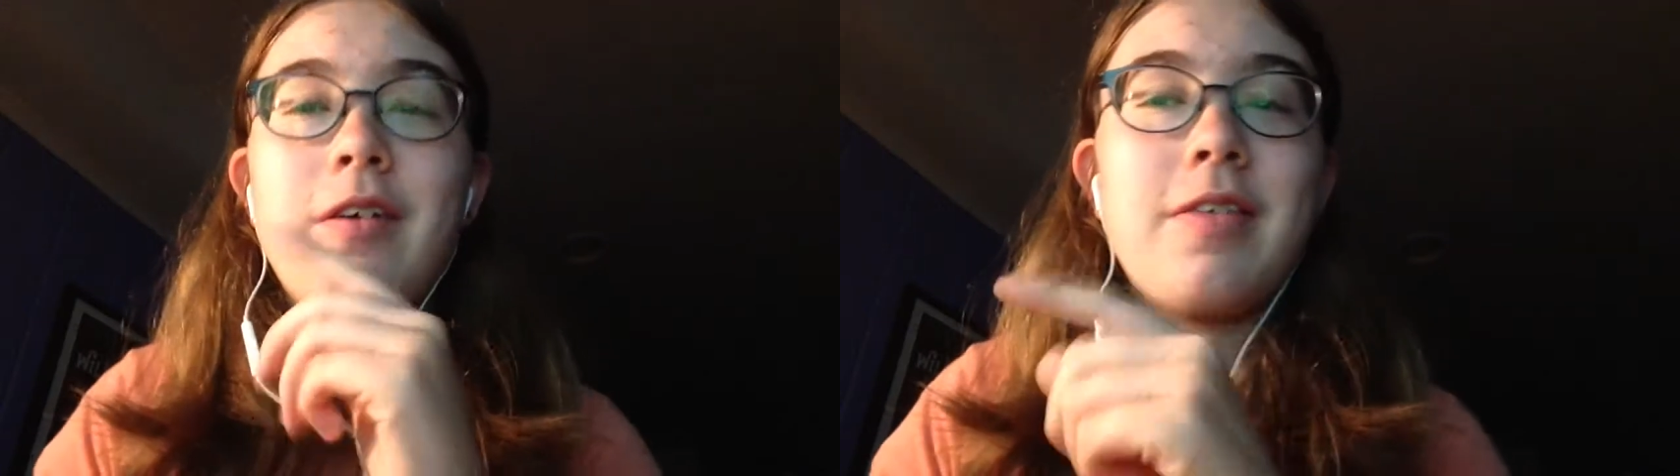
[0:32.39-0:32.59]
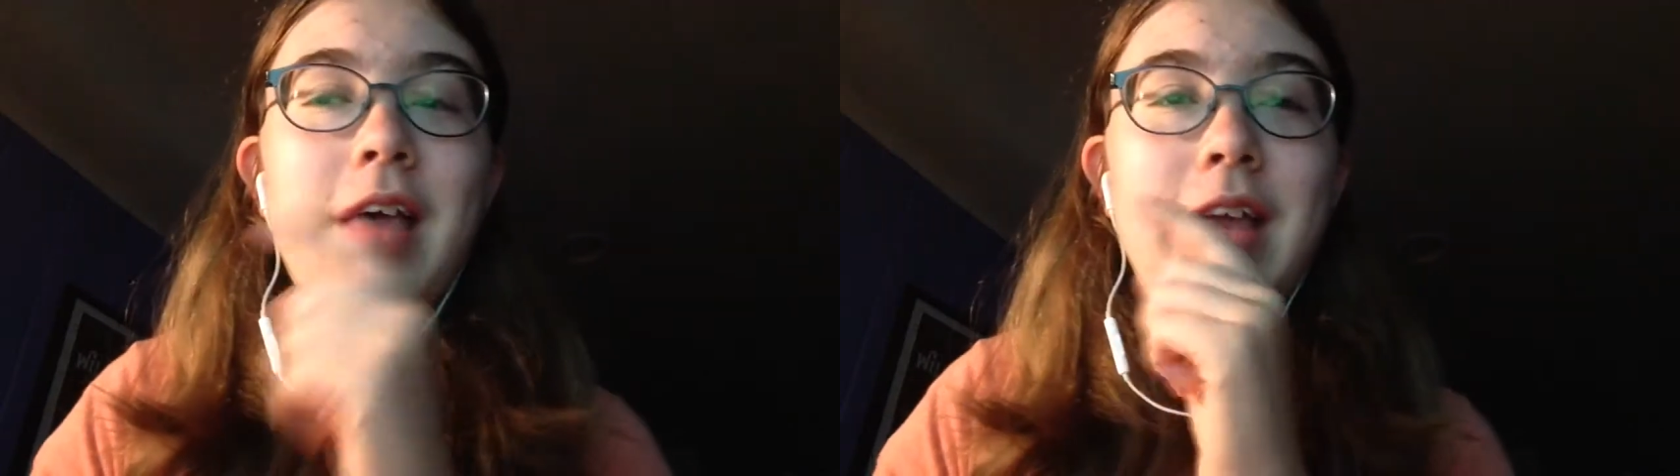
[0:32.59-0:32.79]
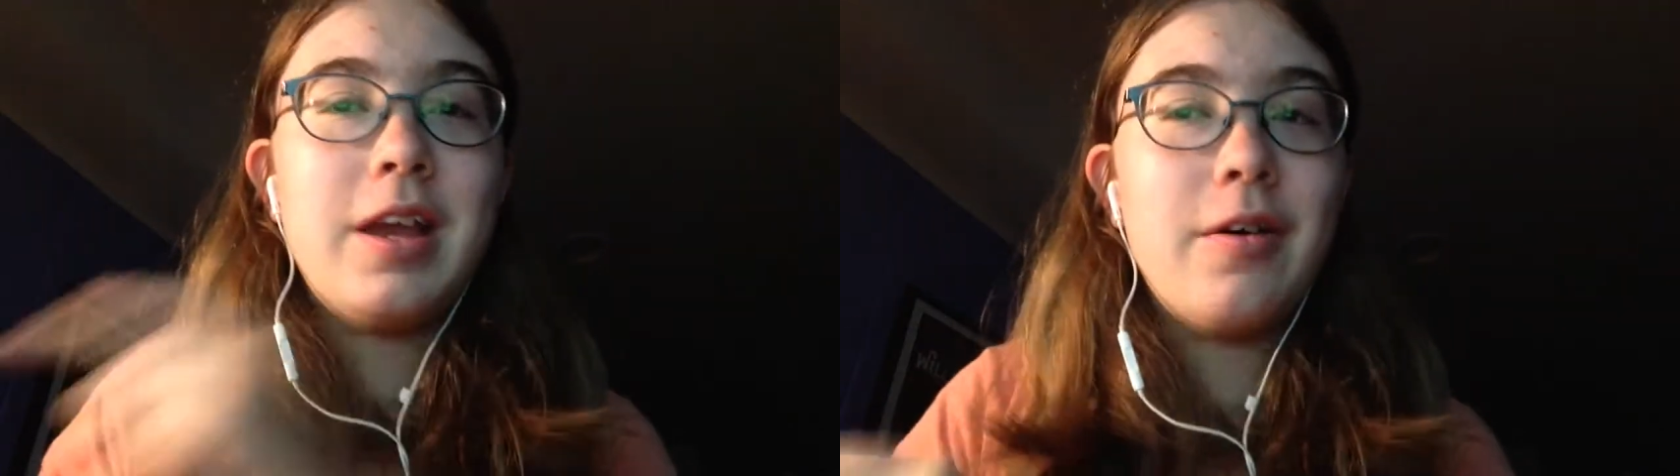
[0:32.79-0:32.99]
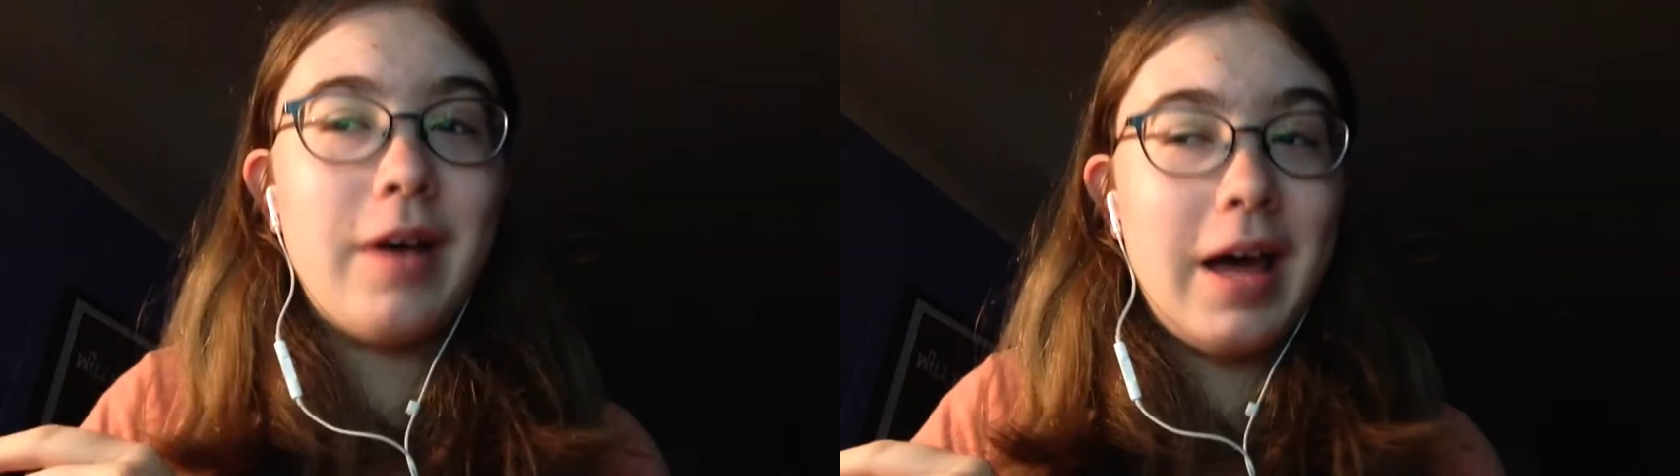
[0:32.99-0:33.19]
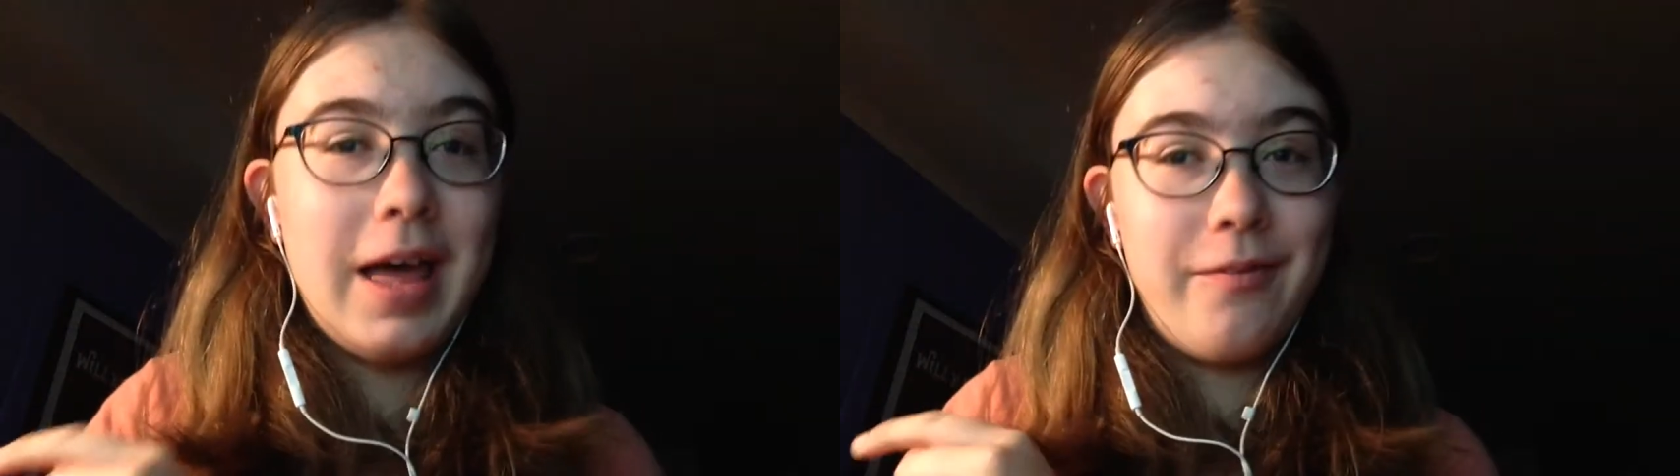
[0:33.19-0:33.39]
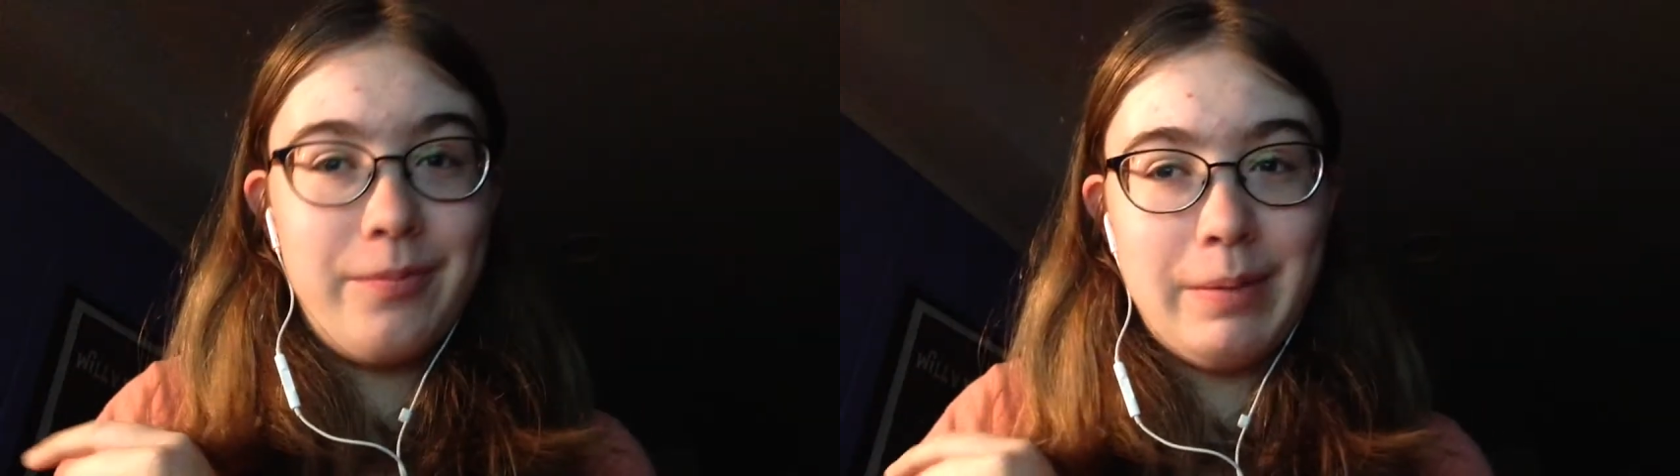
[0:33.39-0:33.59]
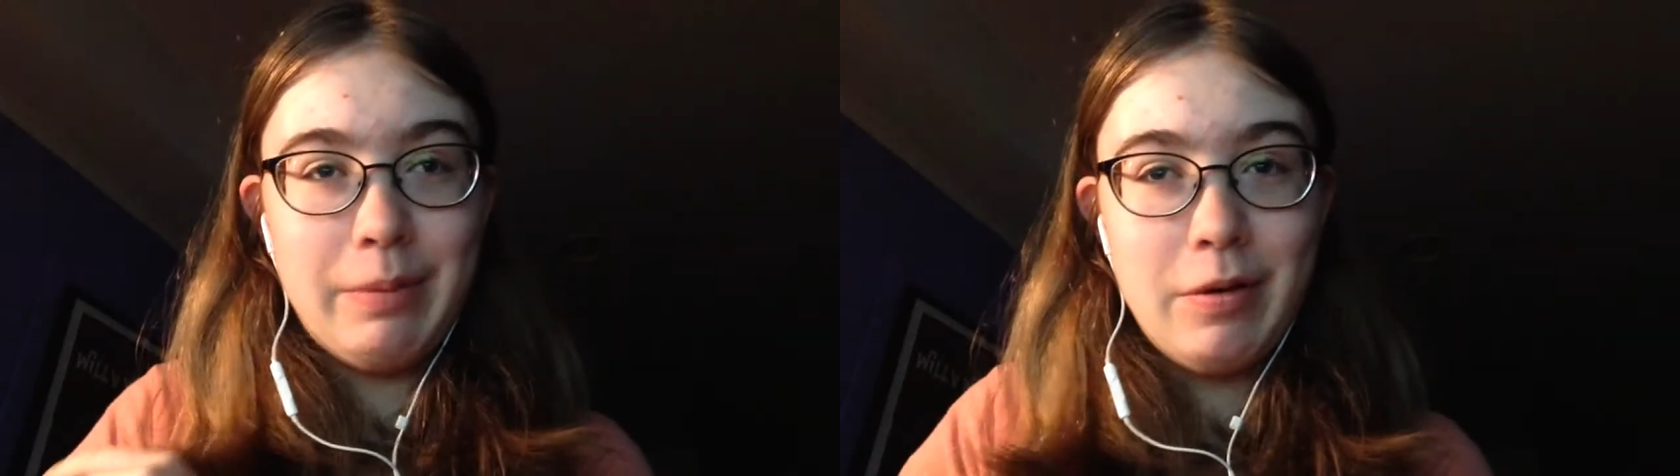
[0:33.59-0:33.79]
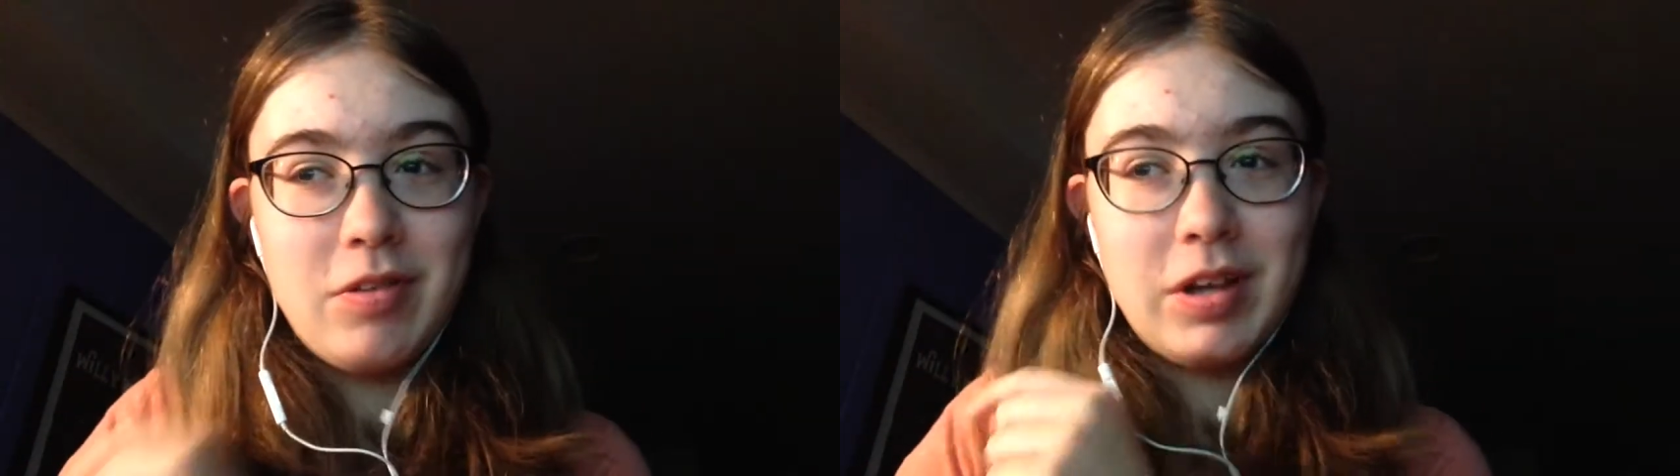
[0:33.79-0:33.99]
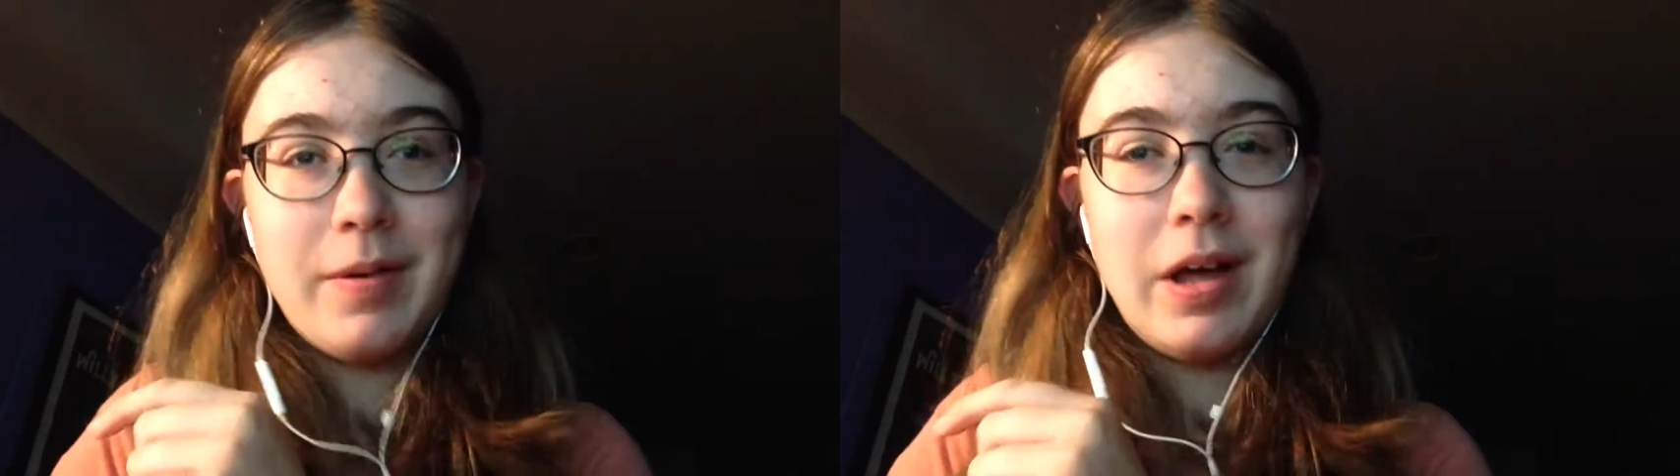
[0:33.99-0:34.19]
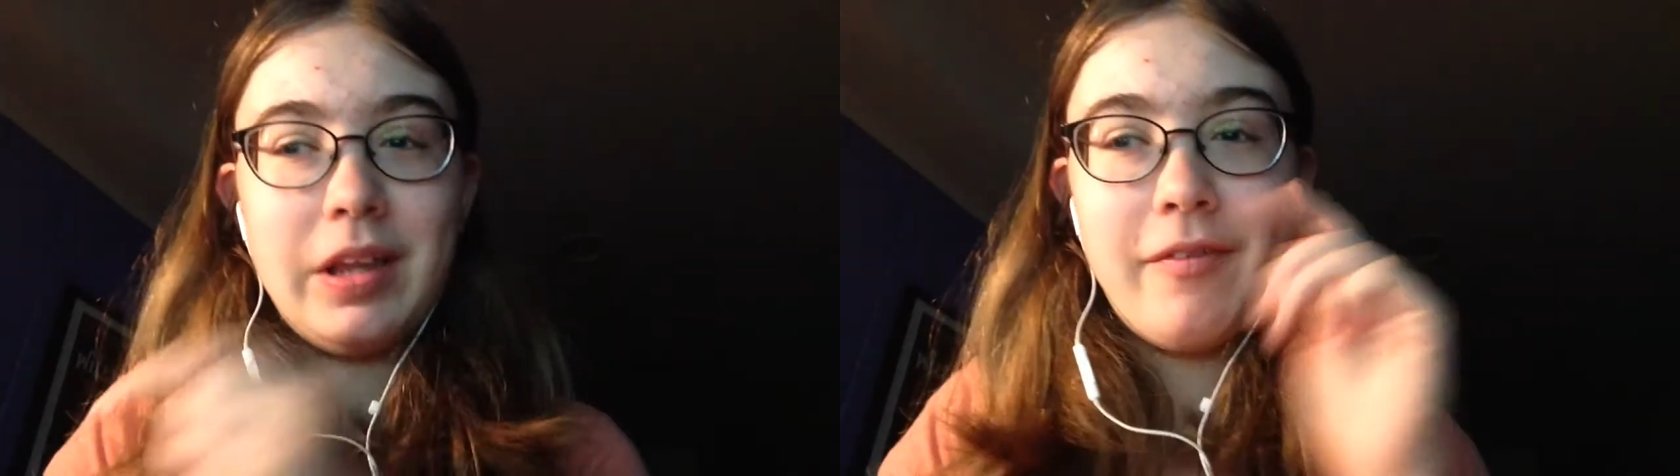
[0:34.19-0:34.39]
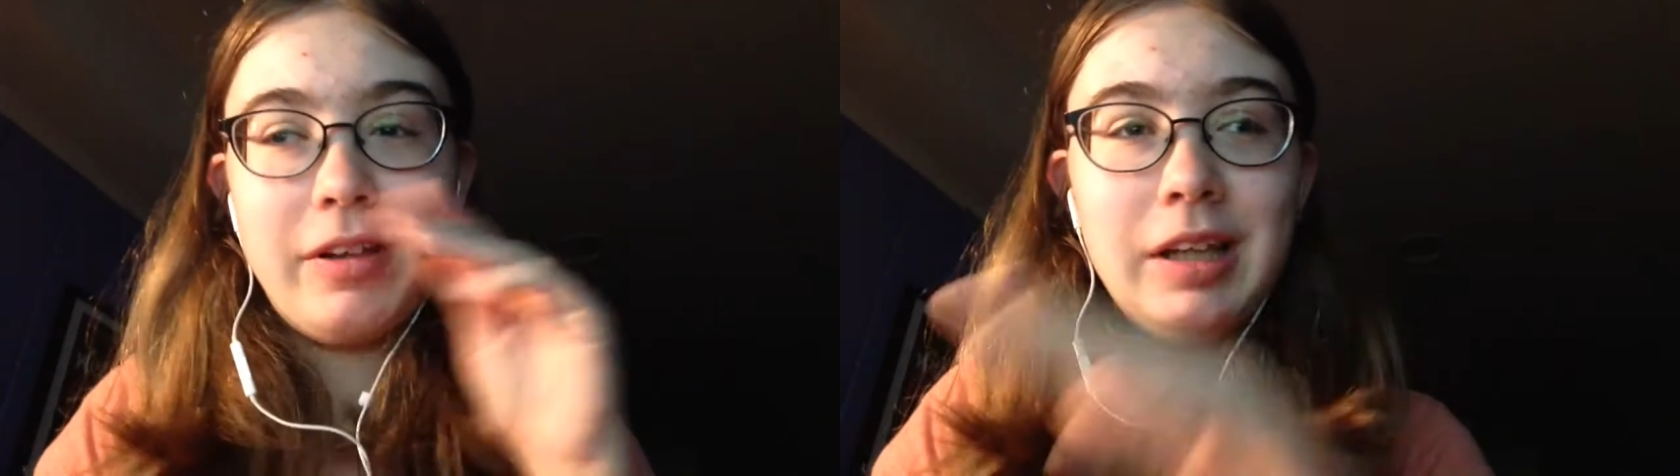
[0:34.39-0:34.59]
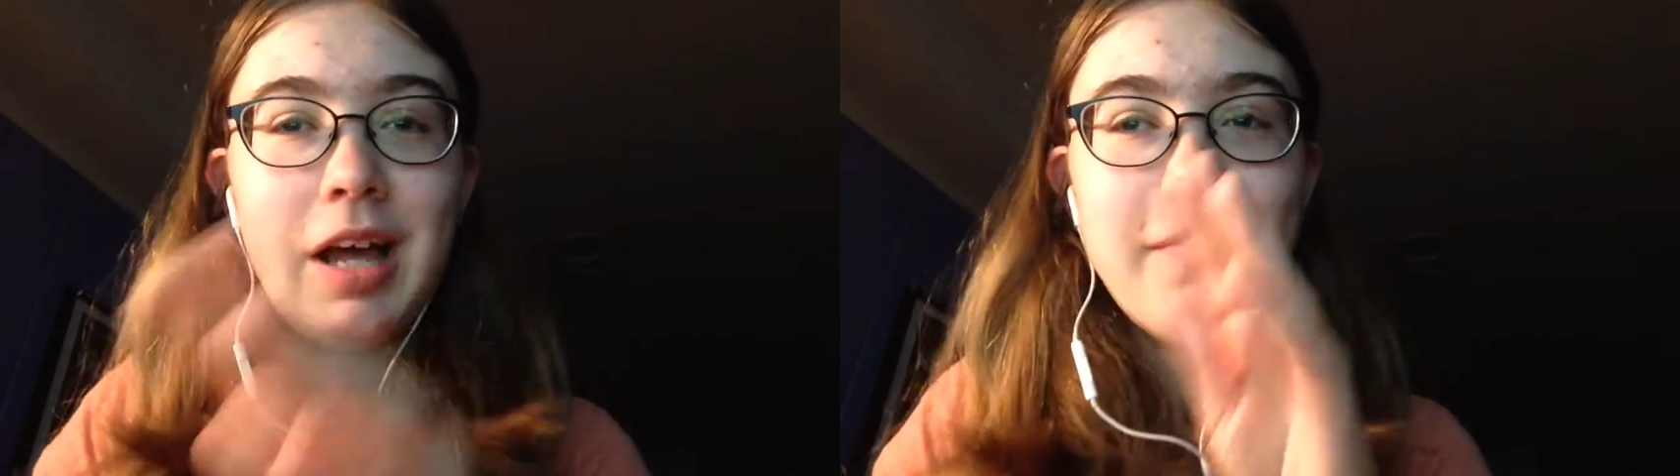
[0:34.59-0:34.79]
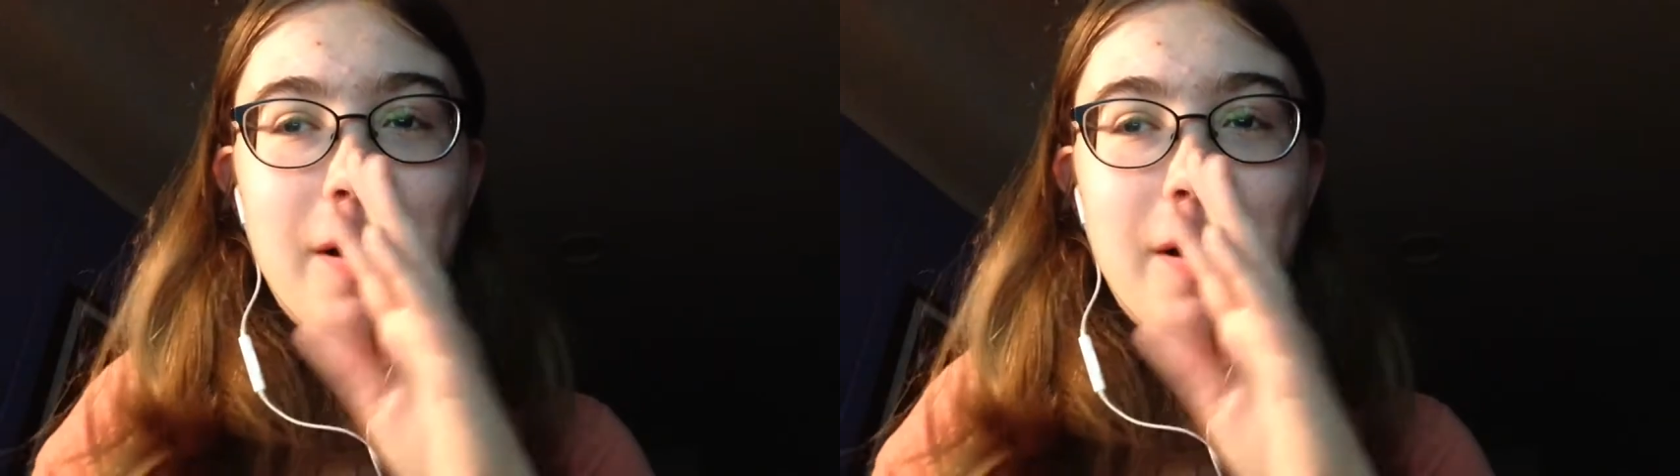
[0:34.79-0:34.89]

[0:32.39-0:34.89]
because I know I haven't been posting a while and I have a lot of